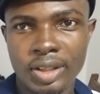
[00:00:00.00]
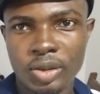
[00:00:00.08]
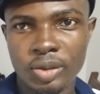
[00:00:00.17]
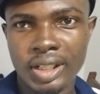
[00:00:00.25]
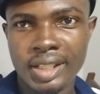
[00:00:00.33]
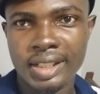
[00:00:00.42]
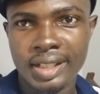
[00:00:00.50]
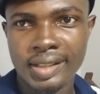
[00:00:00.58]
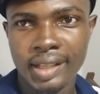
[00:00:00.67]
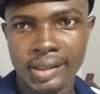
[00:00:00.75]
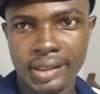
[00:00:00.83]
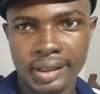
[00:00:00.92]
So let's get
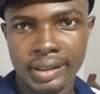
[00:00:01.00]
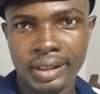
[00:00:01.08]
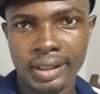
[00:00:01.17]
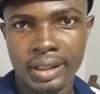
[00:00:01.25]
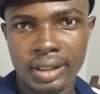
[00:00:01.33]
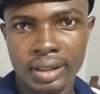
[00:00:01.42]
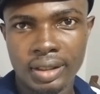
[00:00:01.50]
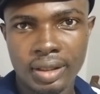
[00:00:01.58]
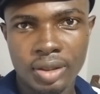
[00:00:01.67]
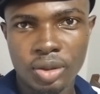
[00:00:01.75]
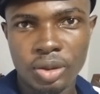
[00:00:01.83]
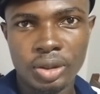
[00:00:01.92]
started.
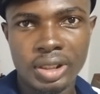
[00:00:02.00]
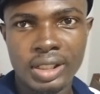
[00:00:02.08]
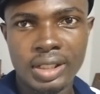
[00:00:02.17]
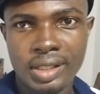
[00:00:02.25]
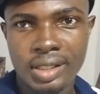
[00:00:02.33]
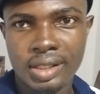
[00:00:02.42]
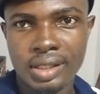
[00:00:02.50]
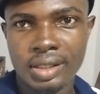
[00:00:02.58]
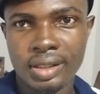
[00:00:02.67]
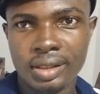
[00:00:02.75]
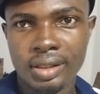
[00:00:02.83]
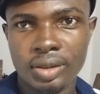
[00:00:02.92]
So
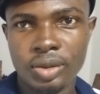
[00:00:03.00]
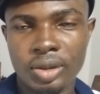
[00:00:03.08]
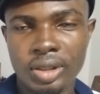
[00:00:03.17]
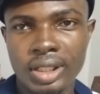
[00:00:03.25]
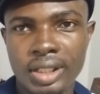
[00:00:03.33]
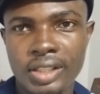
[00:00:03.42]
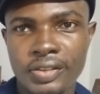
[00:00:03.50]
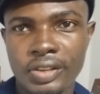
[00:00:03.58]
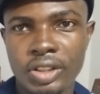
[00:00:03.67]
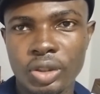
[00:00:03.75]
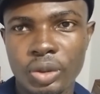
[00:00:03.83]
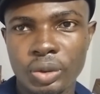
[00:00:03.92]
today's
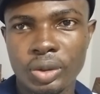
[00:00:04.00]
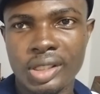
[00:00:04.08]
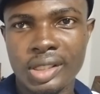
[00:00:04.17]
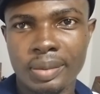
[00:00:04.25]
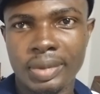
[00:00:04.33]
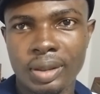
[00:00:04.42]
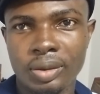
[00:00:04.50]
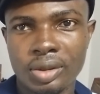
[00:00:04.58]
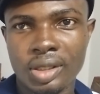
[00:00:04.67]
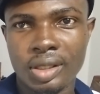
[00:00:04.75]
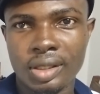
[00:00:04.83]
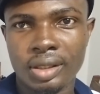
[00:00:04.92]
video is
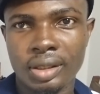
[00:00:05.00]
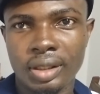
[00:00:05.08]
about